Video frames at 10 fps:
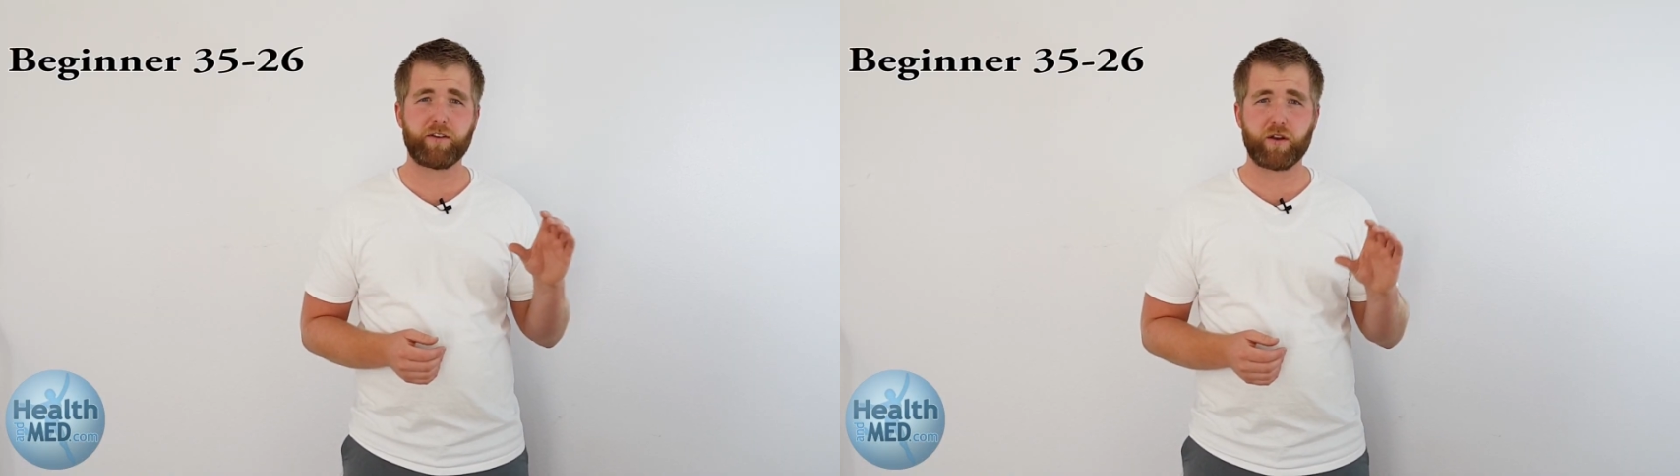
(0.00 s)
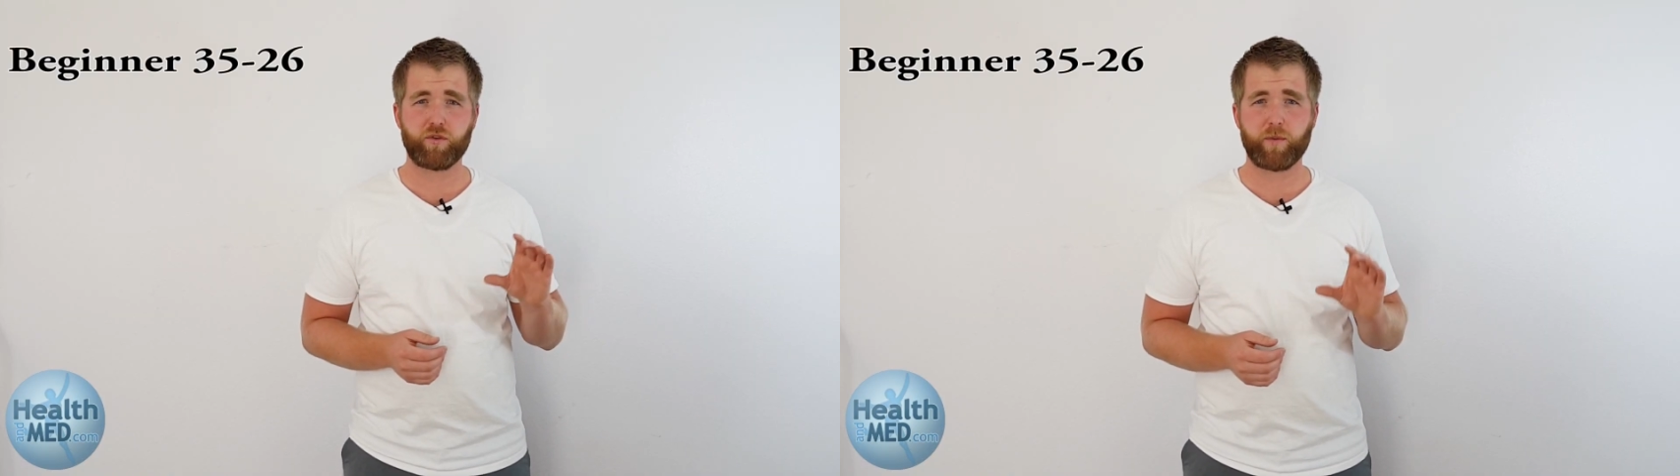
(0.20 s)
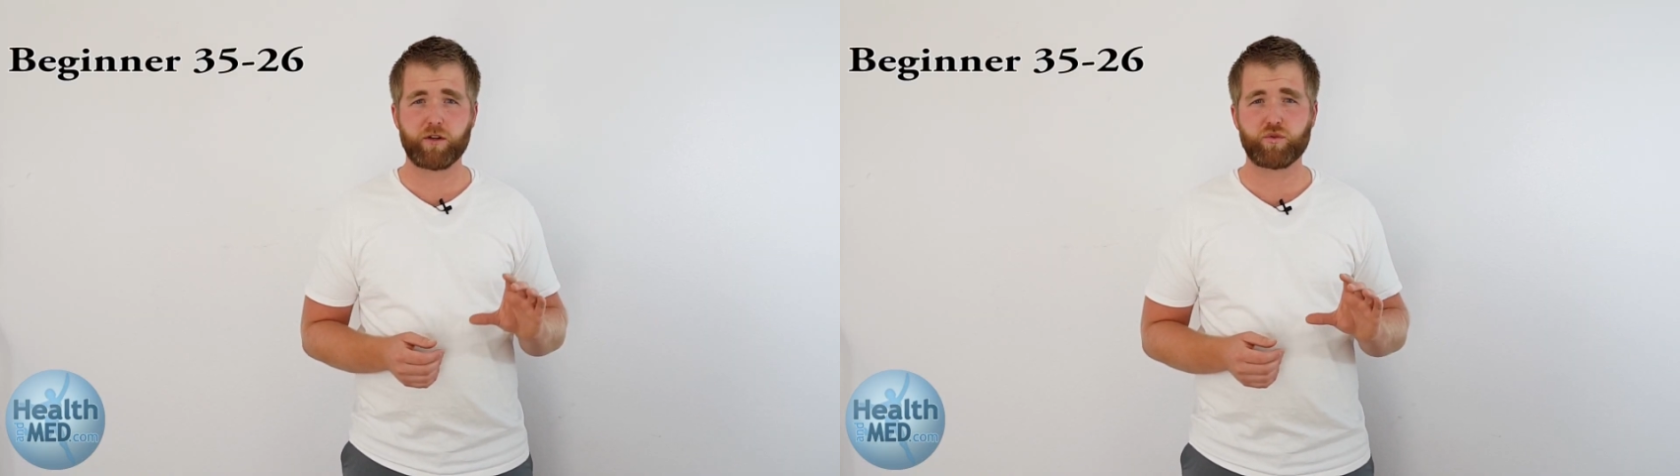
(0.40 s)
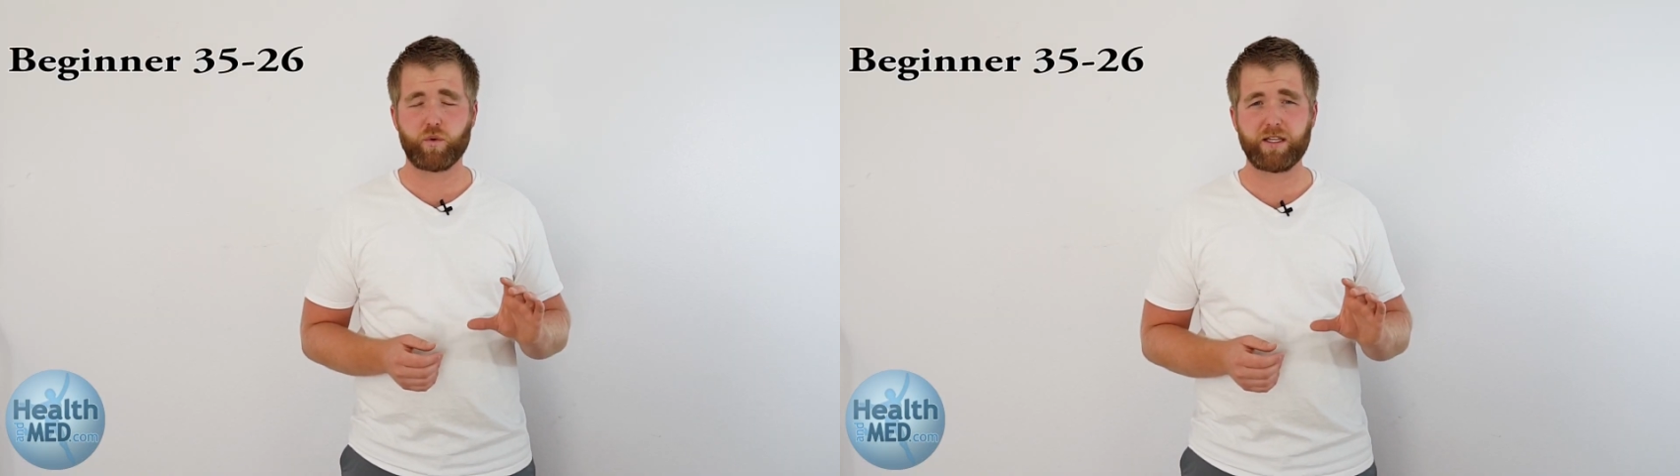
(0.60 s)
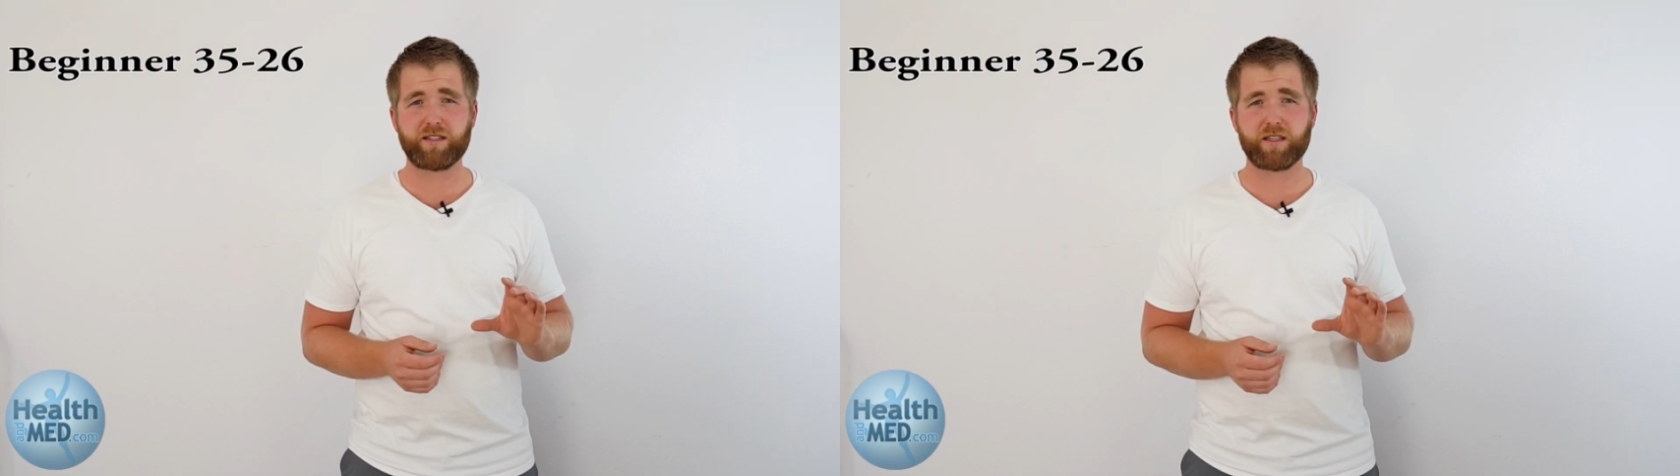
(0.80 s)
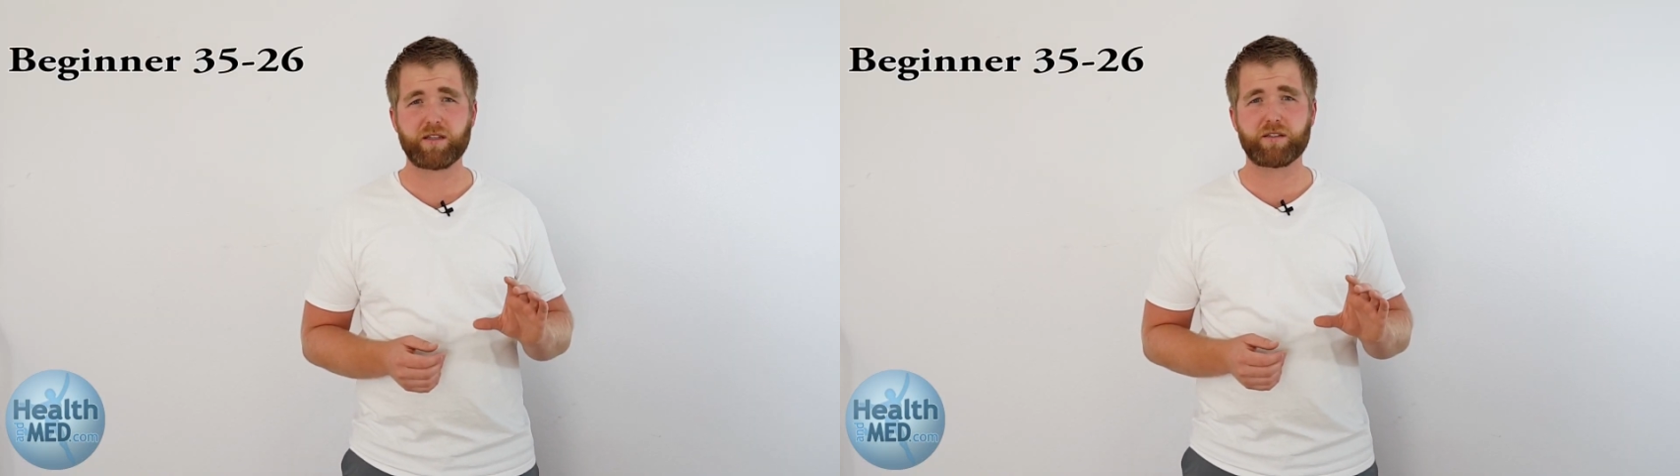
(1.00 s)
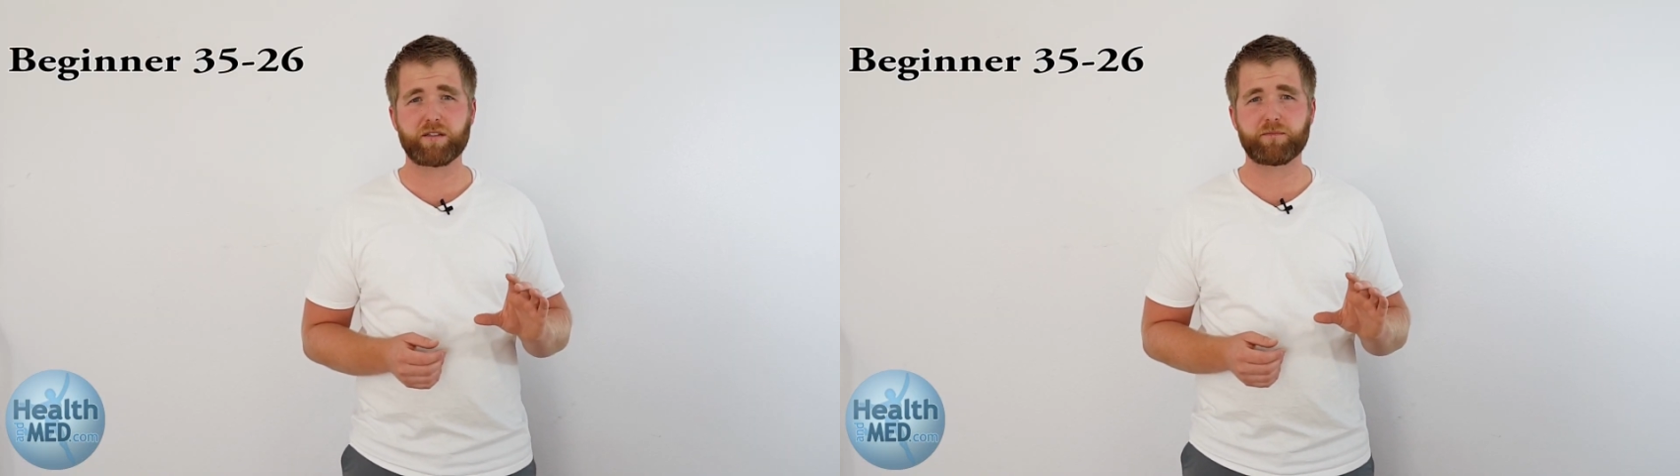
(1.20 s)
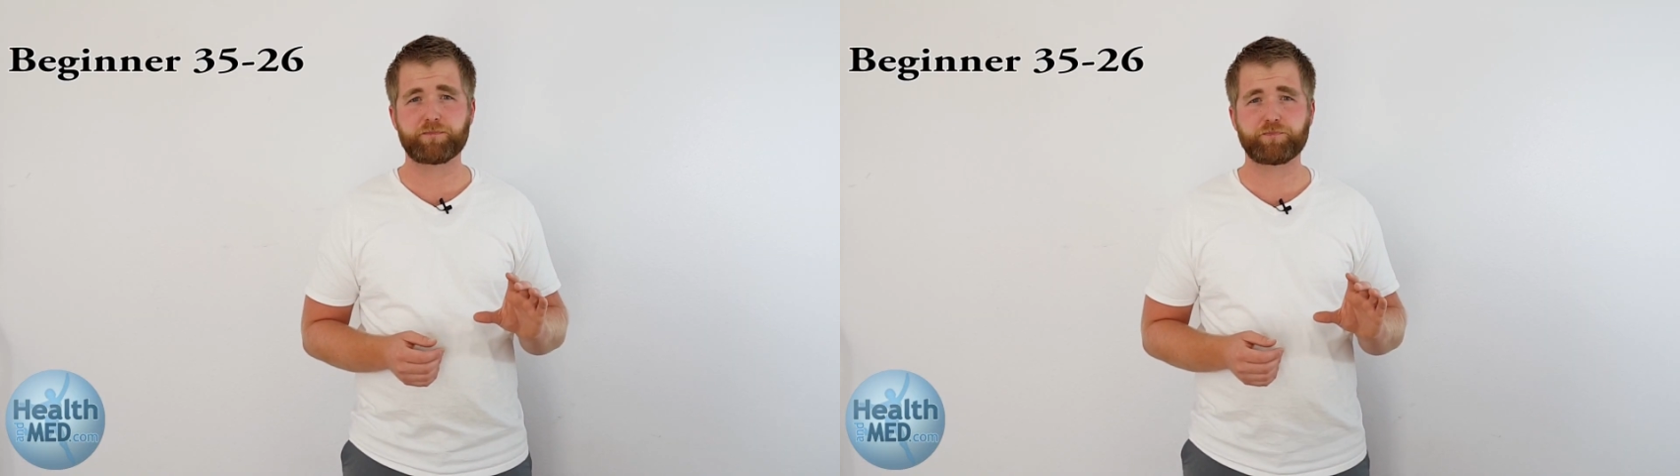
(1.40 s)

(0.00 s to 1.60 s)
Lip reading: down to about 26.